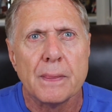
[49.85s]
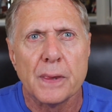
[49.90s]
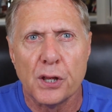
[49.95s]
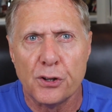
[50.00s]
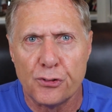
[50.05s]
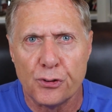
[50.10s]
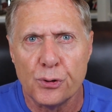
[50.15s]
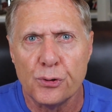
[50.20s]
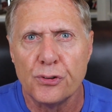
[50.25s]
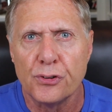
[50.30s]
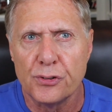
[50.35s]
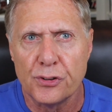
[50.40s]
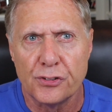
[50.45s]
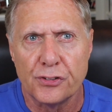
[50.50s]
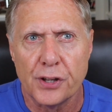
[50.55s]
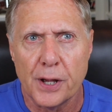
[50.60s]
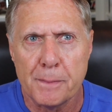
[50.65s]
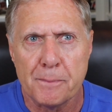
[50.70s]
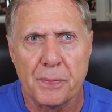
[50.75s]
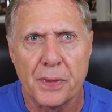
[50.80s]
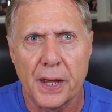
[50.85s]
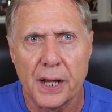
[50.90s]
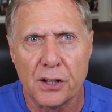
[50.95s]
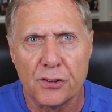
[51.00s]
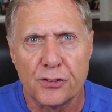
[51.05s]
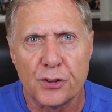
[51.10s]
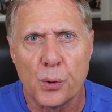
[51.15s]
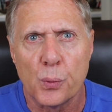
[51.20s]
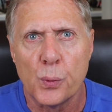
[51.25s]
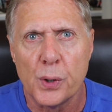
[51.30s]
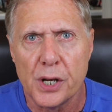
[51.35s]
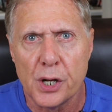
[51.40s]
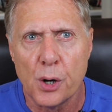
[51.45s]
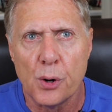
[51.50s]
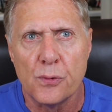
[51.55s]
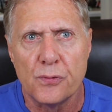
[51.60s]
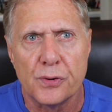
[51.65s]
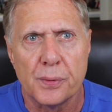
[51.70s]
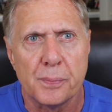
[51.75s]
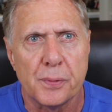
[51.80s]
It chooses the same things that we
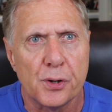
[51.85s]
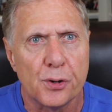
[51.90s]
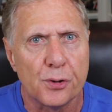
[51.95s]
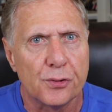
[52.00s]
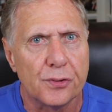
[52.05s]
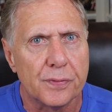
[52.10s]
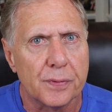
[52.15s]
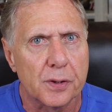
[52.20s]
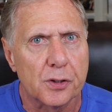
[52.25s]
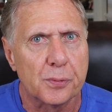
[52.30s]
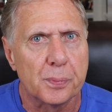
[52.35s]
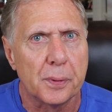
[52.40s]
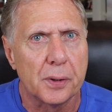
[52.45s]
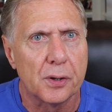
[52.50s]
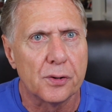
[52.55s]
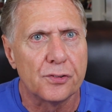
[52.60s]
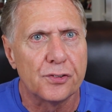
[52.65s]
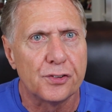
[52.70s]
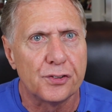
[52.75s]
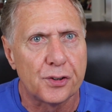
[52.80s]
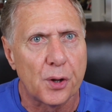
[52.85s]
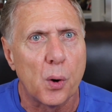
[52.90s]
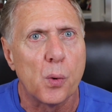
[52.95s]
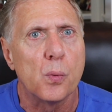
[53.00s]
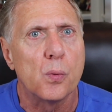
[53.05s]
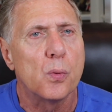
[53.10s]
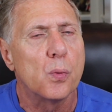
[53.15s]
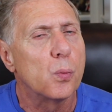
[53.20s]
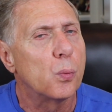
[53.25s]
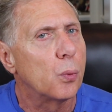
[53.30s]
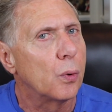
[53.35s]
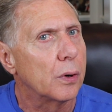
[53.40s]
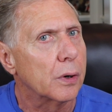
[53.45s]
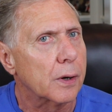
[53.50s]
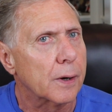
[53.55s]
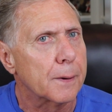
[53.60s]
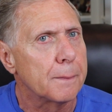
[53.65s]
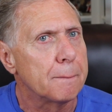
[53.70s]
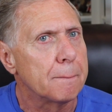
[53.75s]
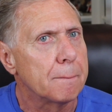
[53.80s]
know from years of experience don't
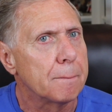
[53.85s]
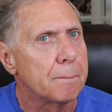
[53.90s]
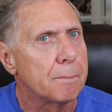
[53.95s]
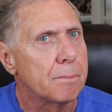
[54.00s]
work.